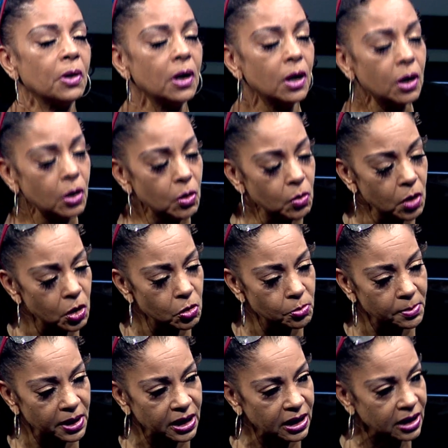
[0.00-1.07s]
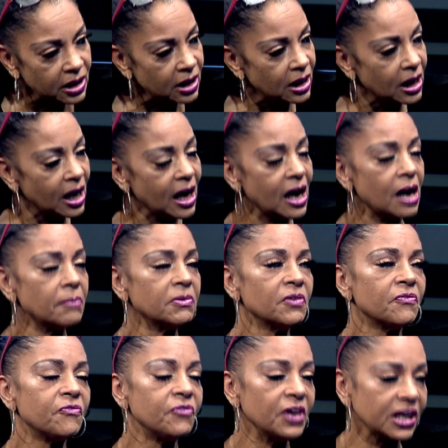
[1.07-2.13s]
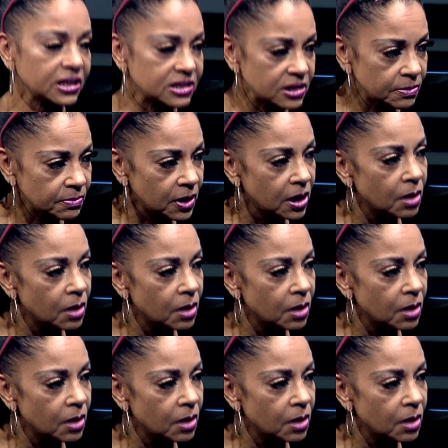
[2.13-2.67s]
oh me, I'm a victim,